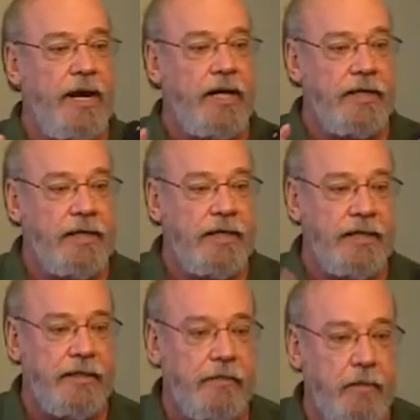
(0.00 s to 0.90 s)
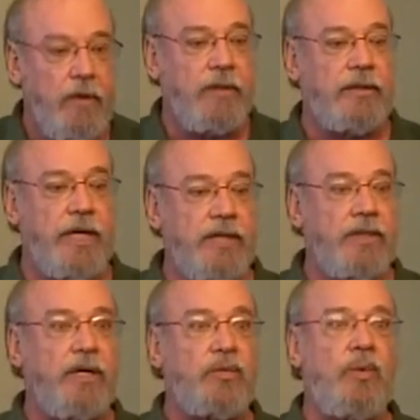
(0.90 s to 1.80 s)
and then the mold thing
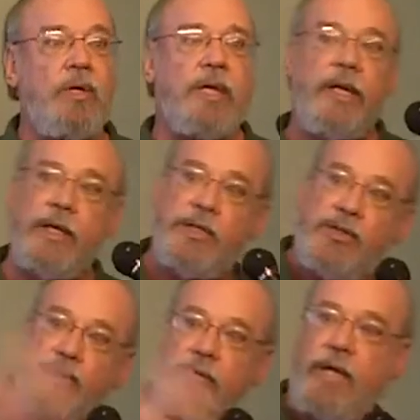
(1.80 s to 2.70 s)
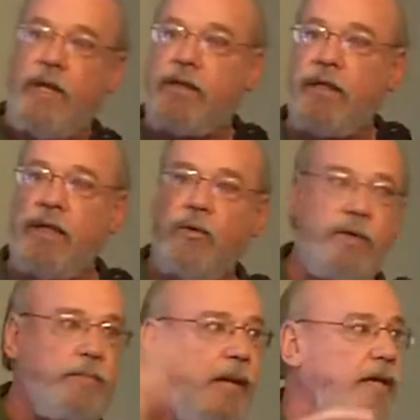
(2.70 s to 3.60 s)
starts working, and it shoots out the
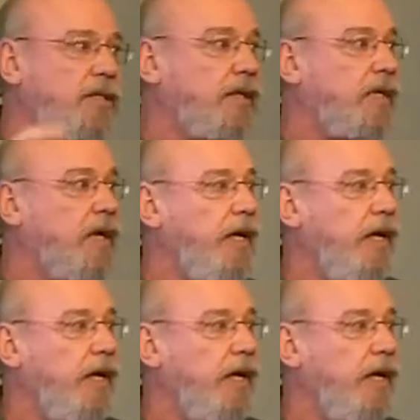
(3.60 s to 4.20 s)
liquid plastic,